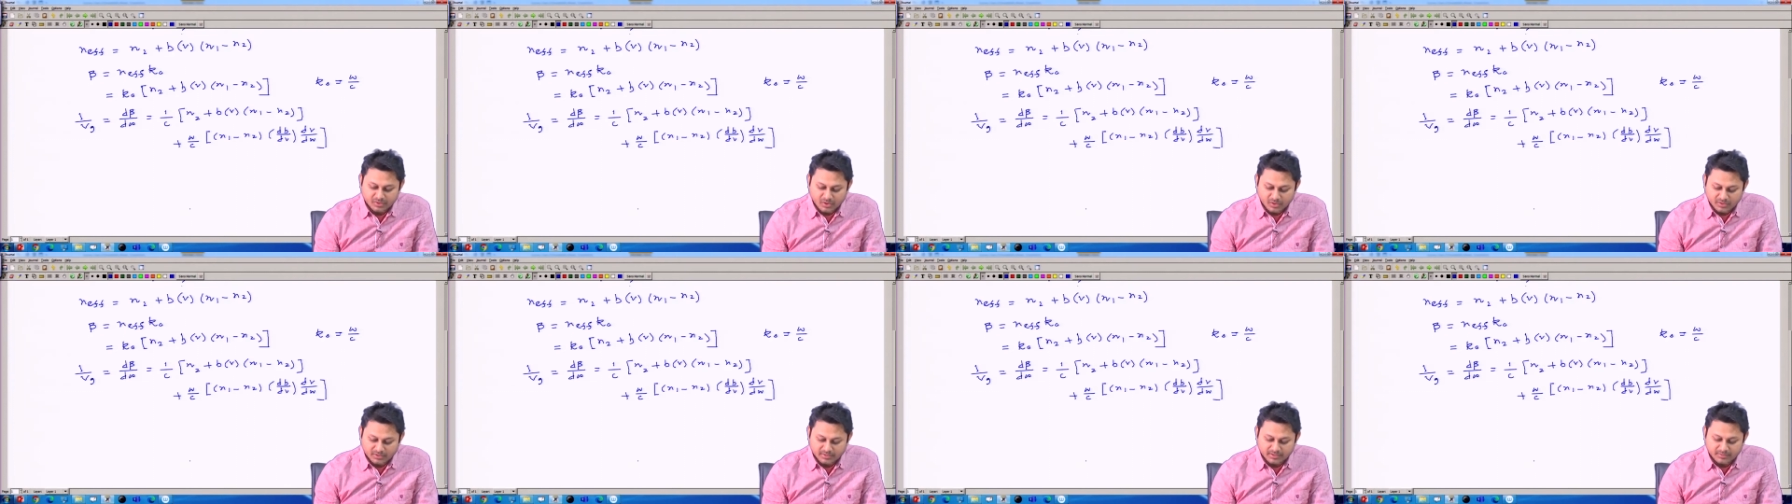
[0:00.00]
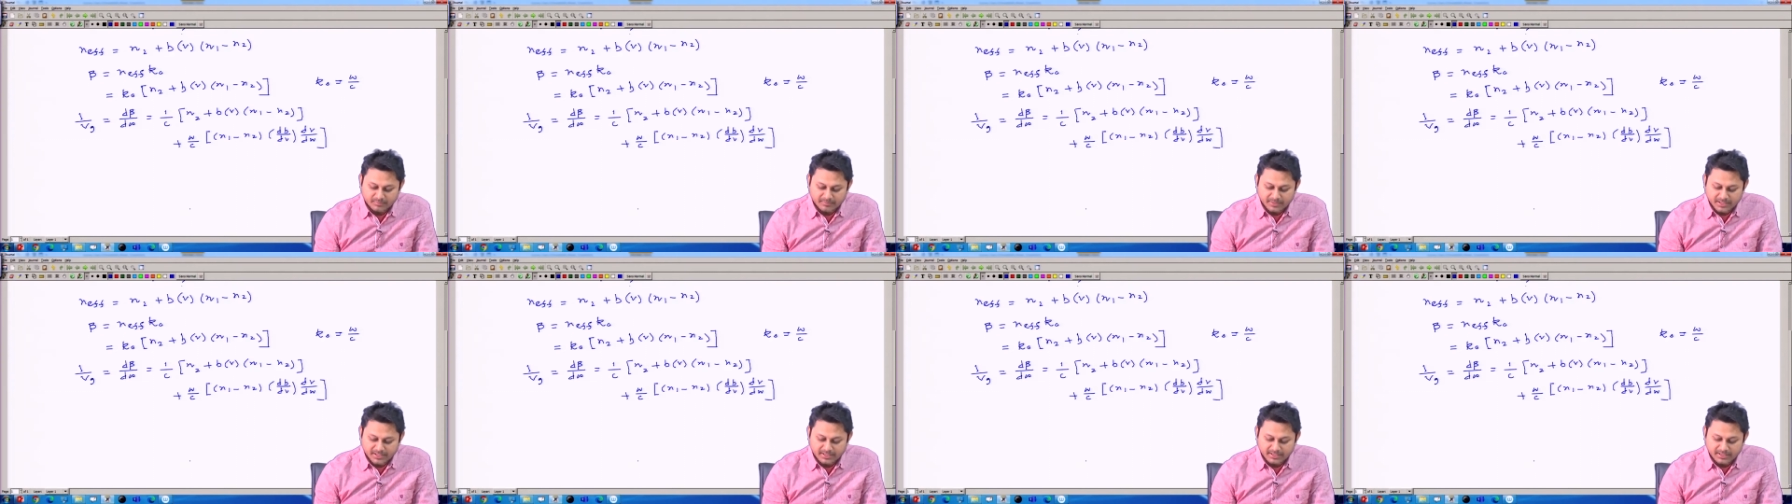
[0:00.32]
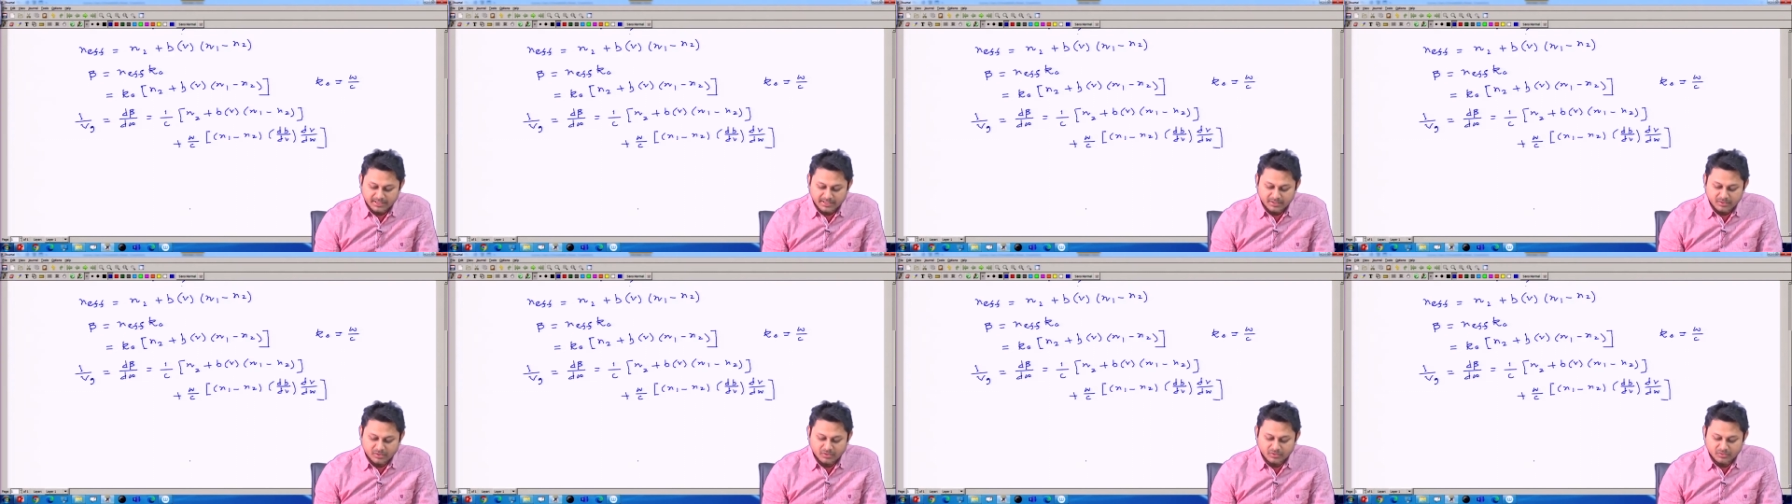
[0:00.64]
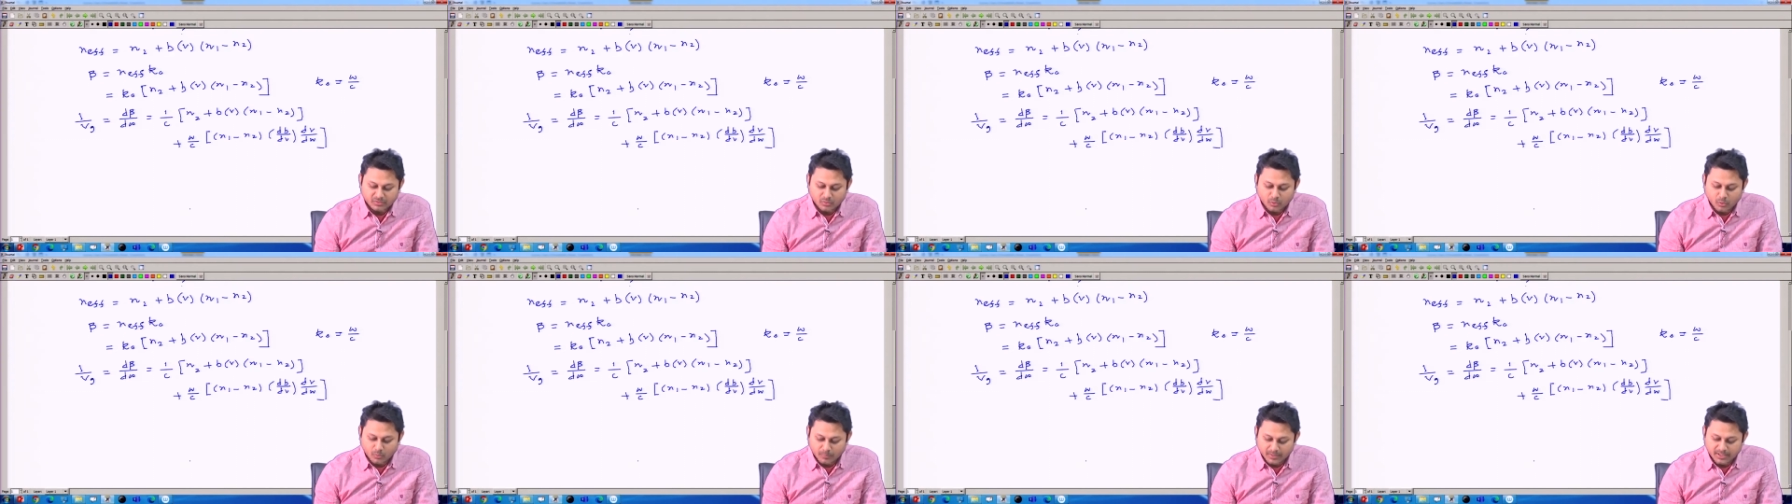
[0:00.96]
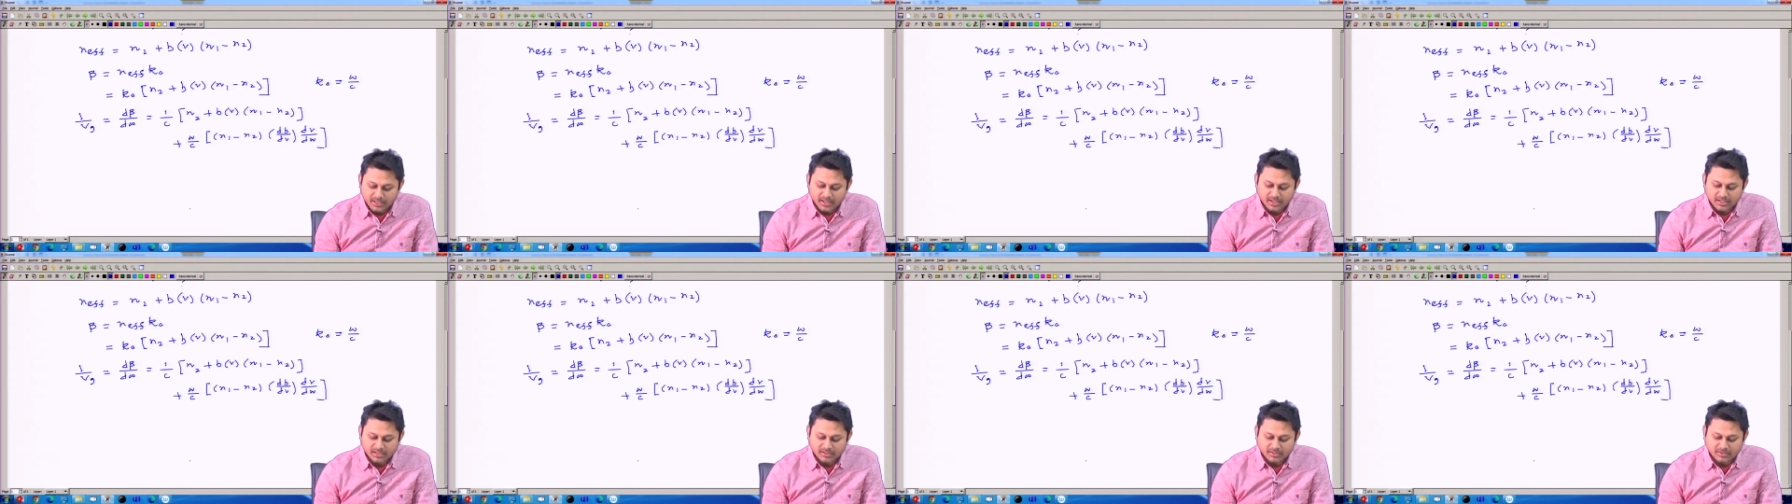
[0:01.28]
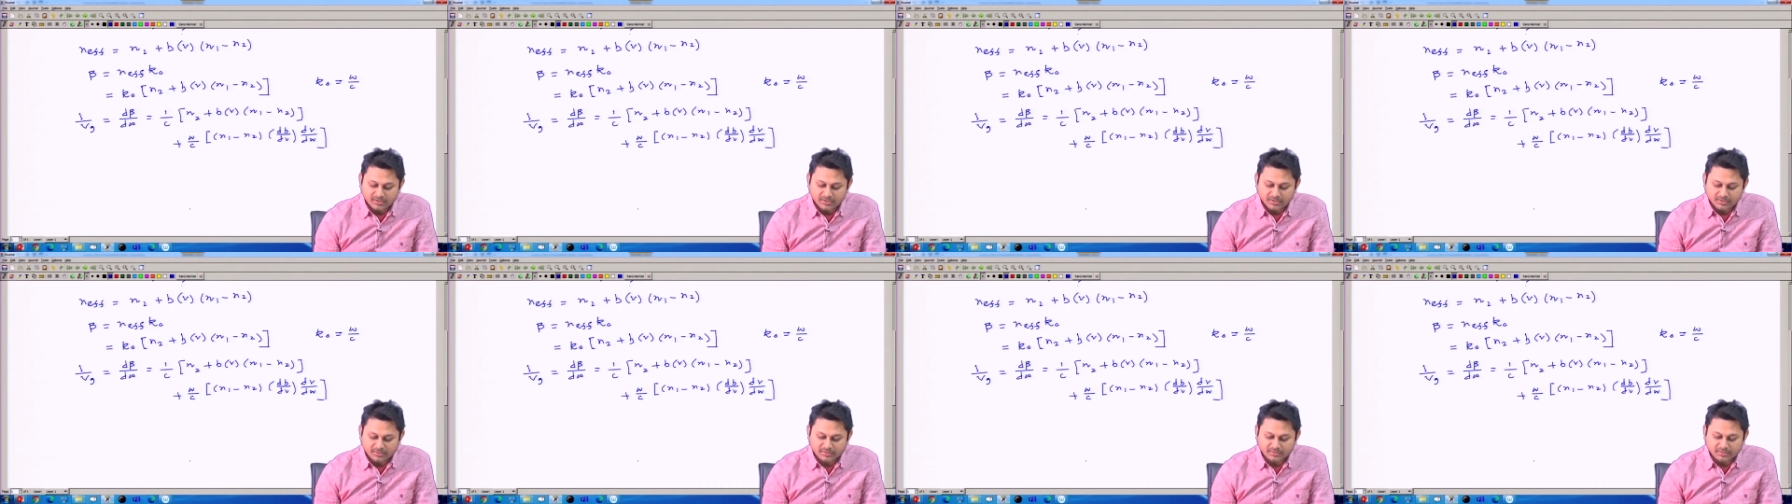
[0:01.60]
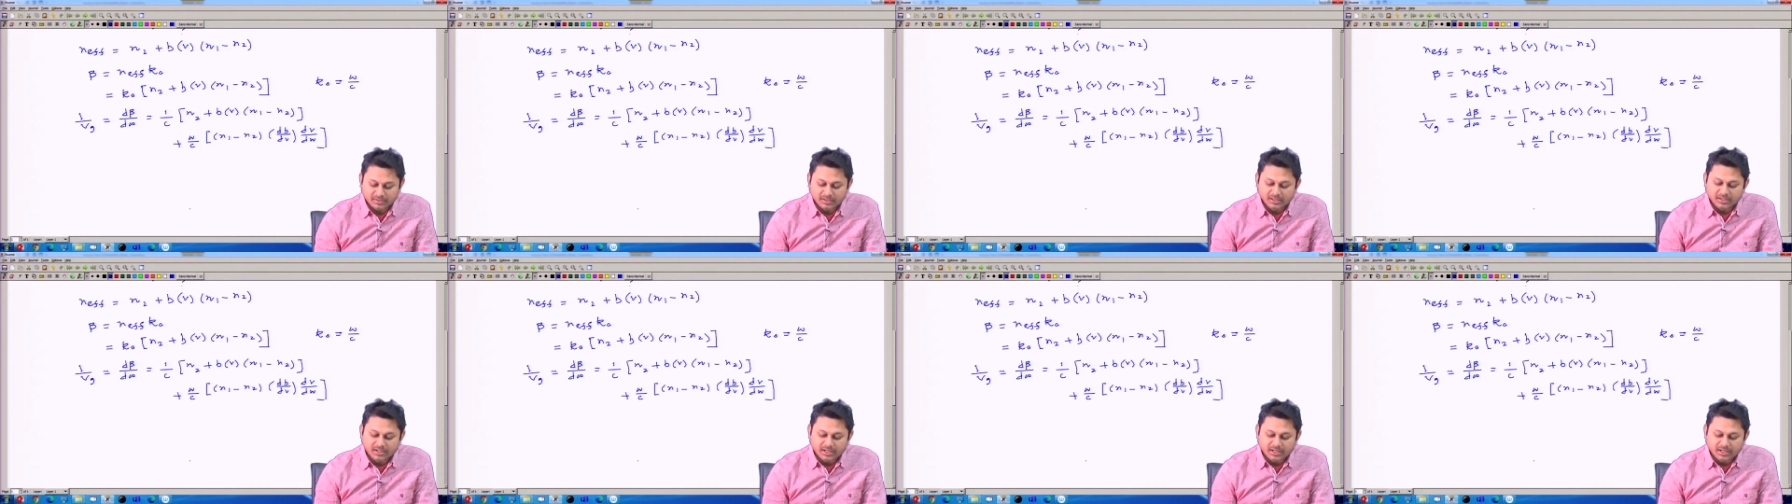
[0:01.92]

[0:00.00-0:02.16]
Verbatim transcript: not depending on omega or